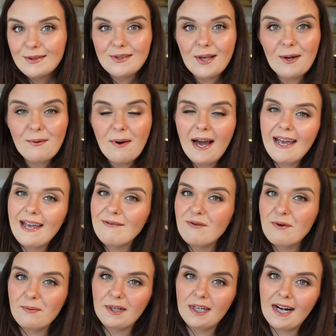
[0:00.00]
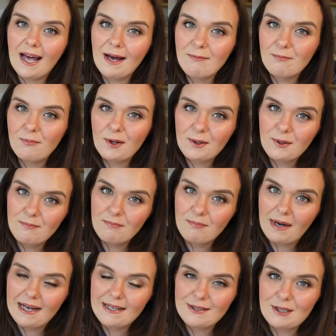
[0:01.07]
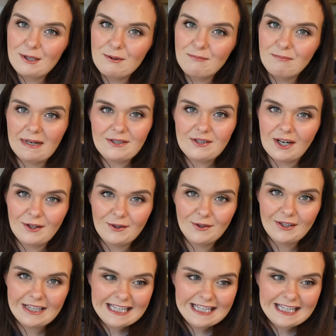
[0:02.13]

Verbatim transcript: So hi everyone and welcome back to my channel.